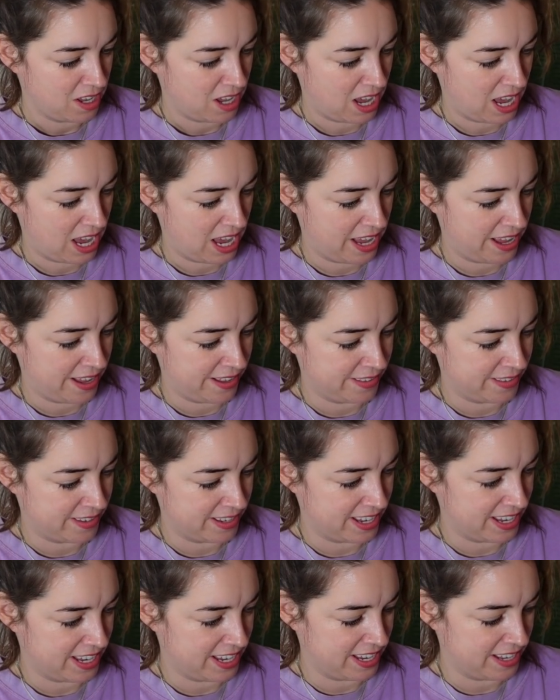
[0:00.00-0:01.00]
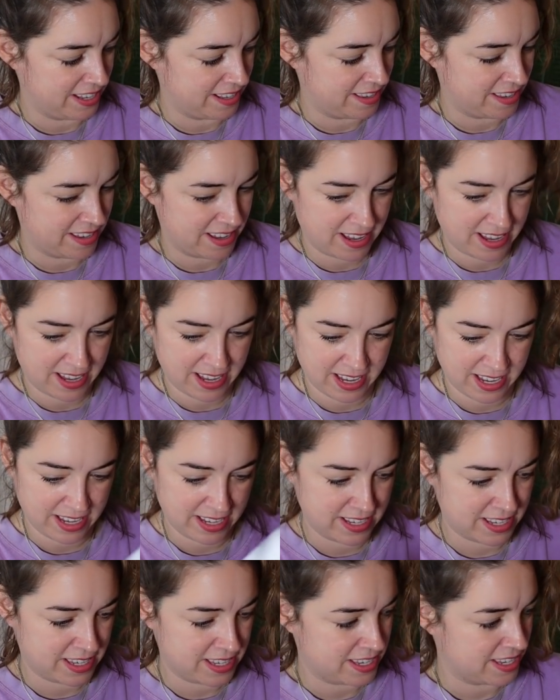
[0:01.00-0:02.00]
And it
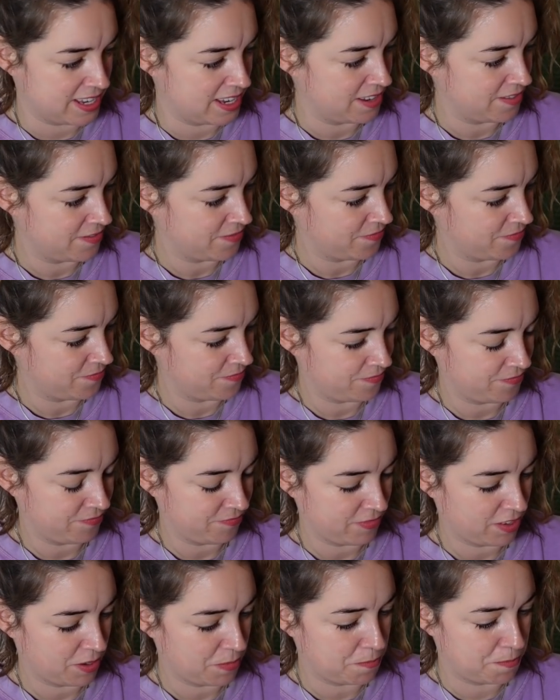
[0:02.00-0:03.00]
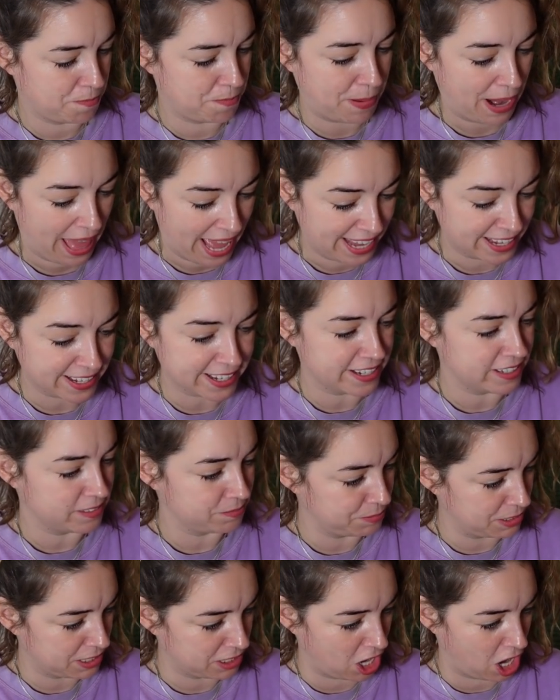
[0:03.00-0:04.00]
is black
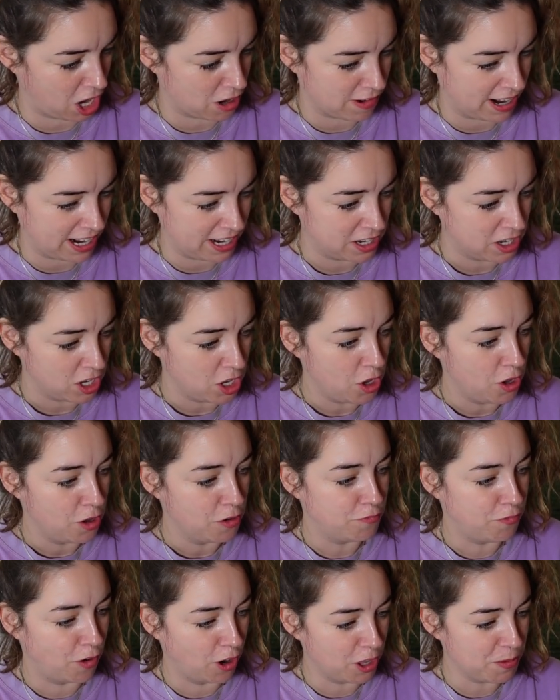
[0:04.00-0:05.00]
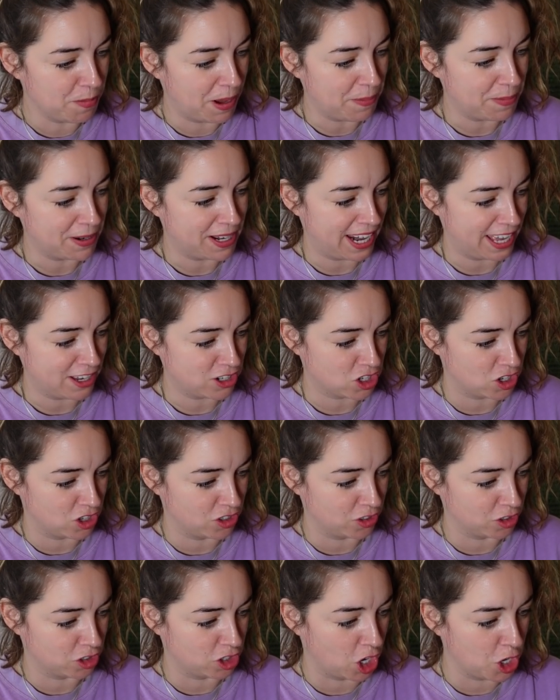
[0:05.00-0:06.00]
mascara. Volume up, clash
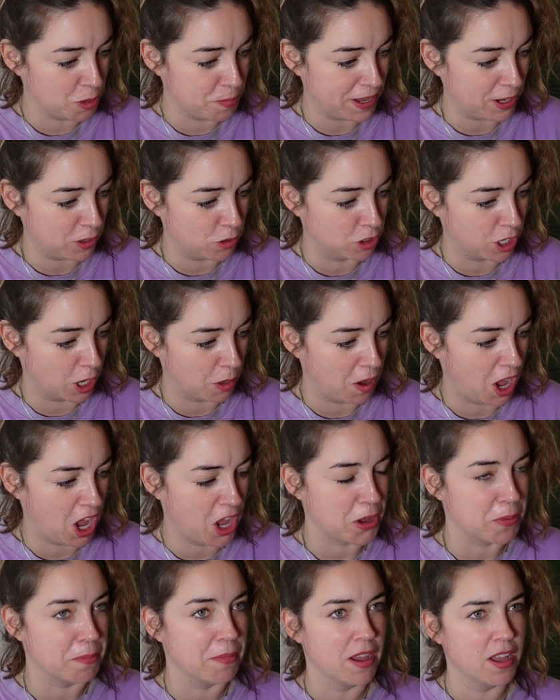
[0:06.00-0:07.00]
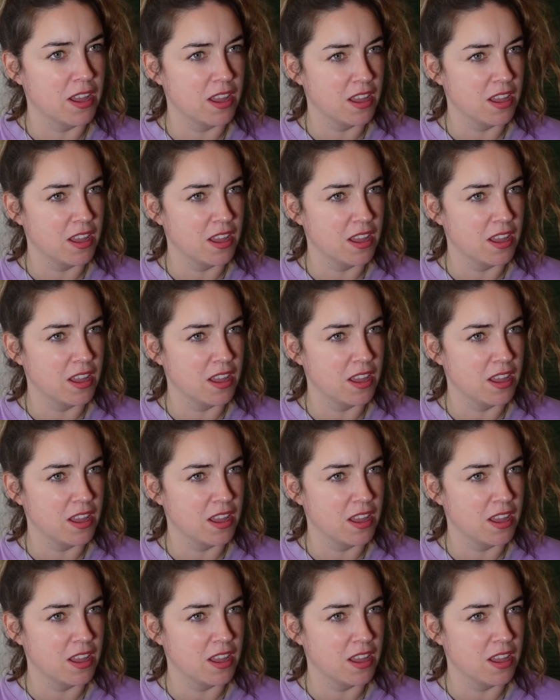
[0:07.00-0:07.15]
on, go big or go home.